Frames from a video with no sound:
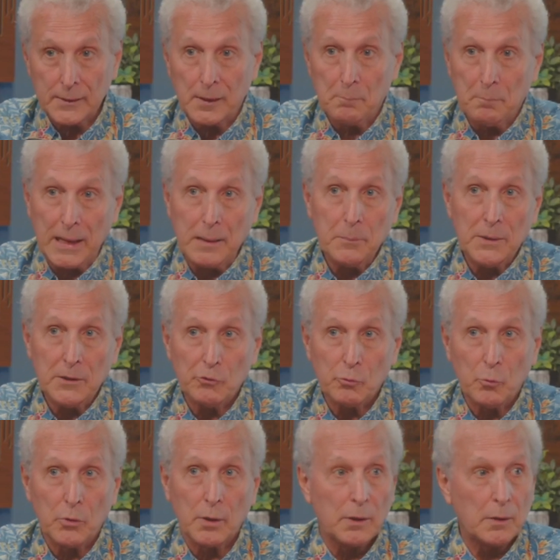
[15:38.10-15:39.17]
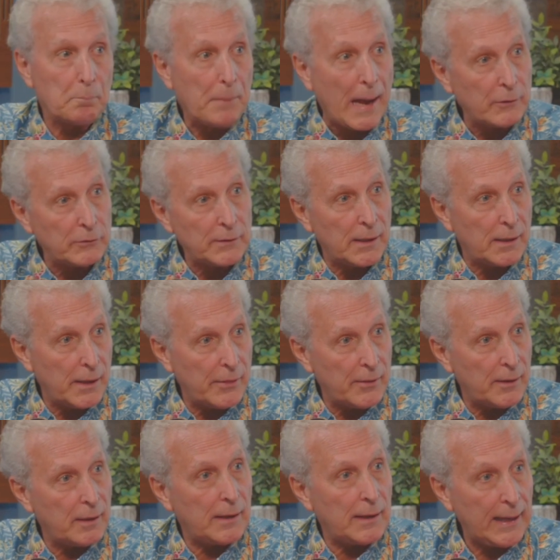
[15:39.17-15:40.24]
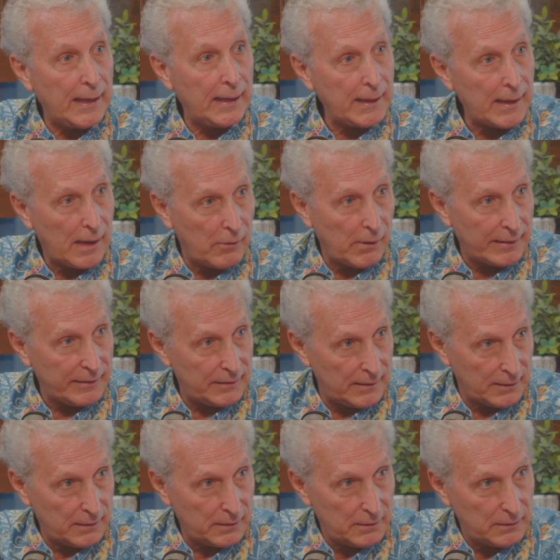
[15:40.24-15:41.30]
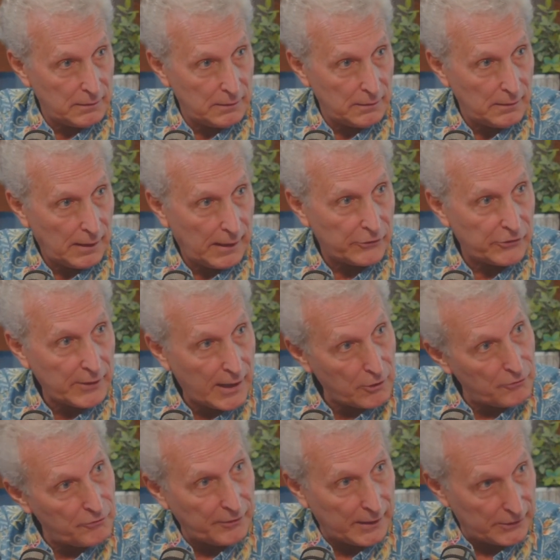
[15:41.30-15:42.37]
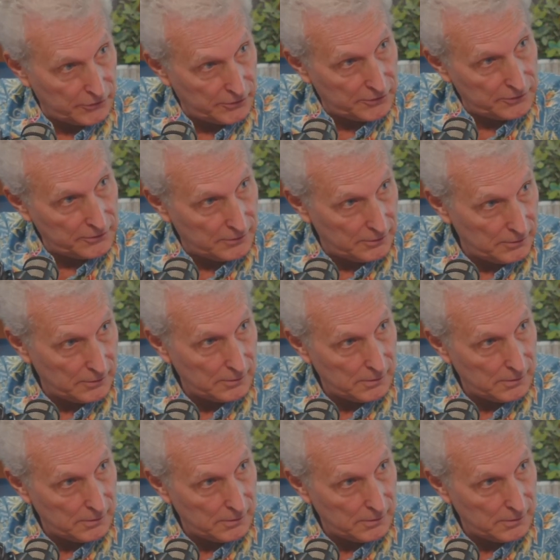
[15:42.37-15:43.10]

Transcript: babies were pounded on the heiau, I think, as sacrifices.